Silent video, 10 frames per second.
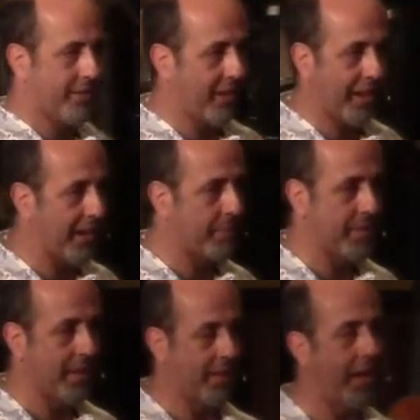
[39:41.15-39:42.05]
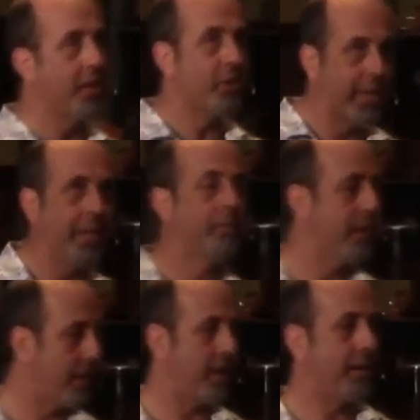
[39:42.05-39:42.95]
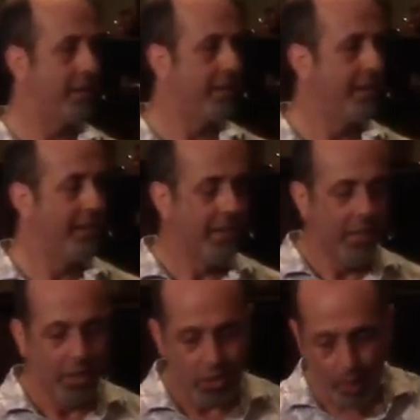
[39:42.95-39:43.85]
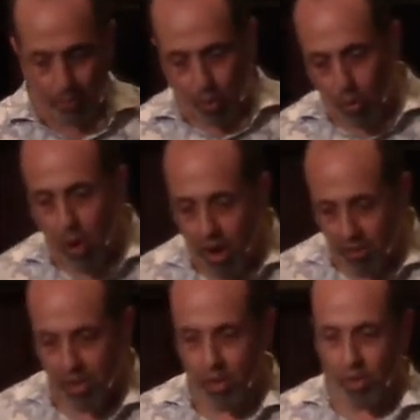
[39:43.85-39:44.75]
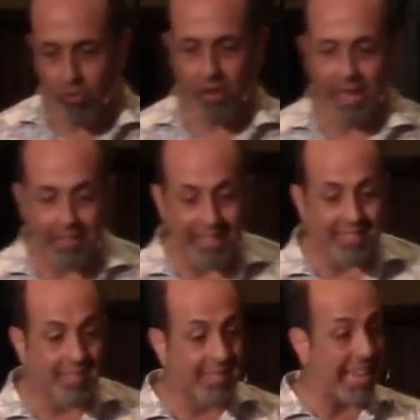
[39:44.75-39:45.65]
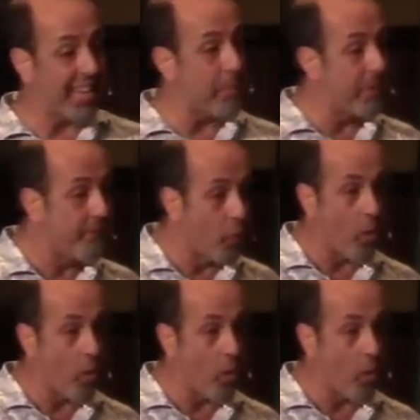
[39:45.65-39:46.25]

right? I'm done. Are you kidding me, God? So, pour water all over it, and then stand up before